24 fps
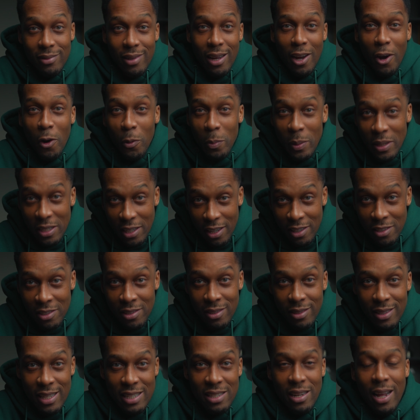I hope it does.
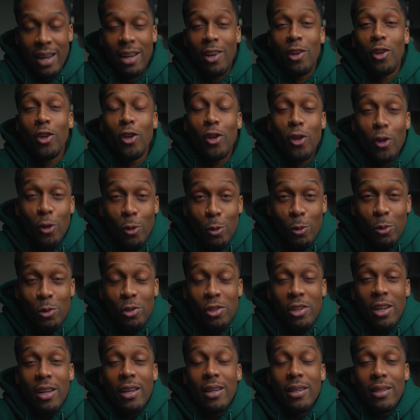There's like a
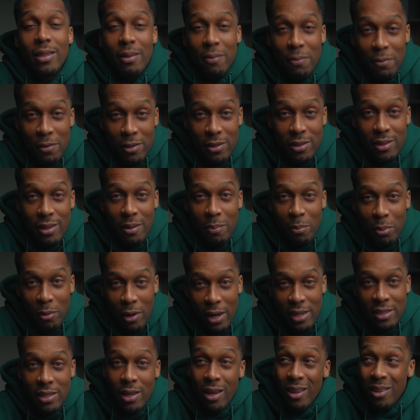huge difference in
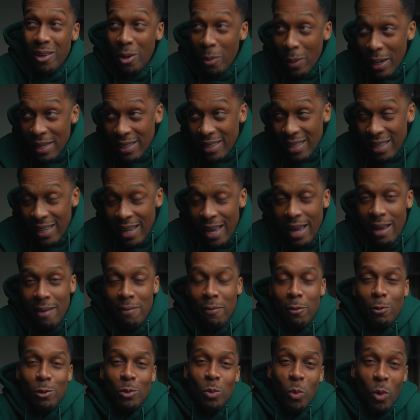price. No idea yet
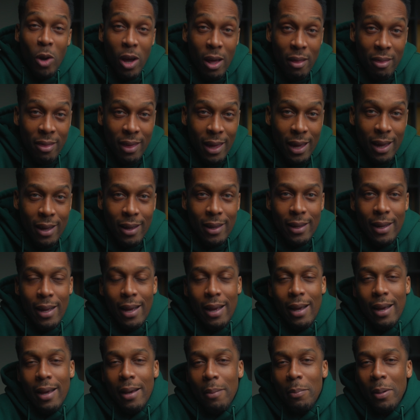if it was worth it,
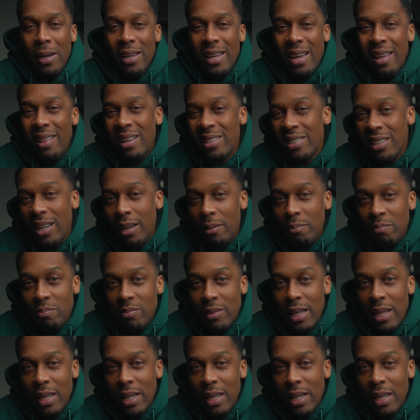but yeah, that's it.